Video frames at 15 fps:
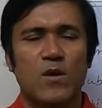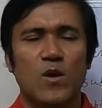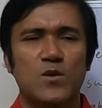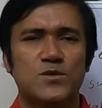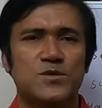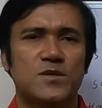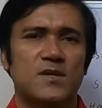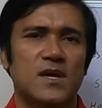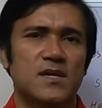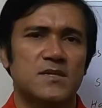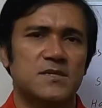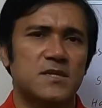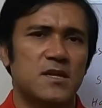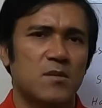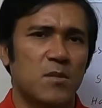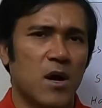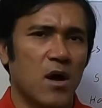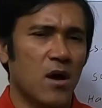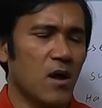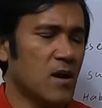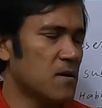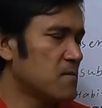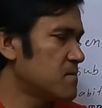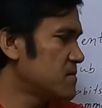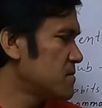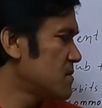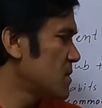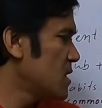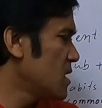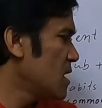goes to the cinema hall.
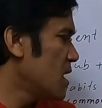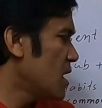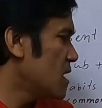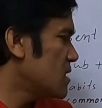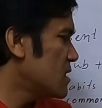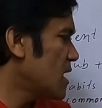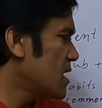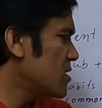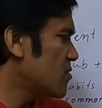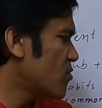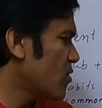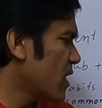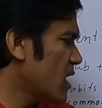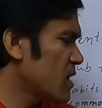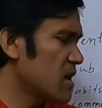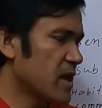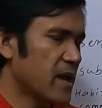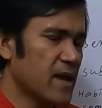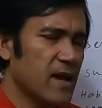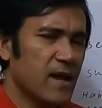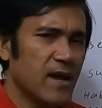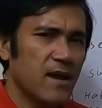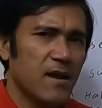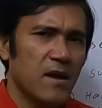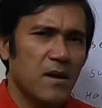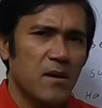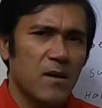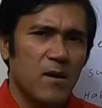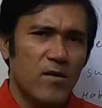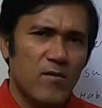Then rarely,
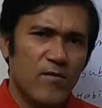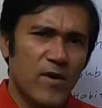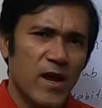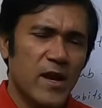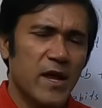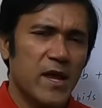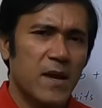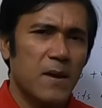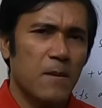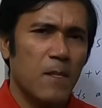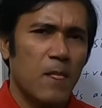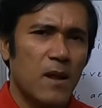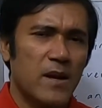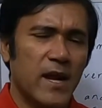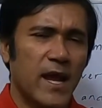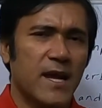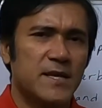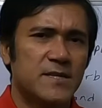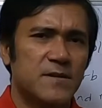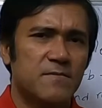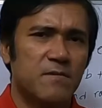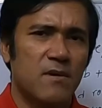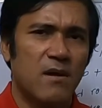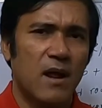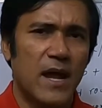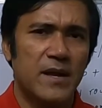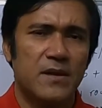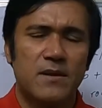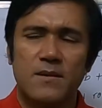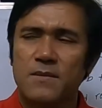very negative,
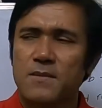right?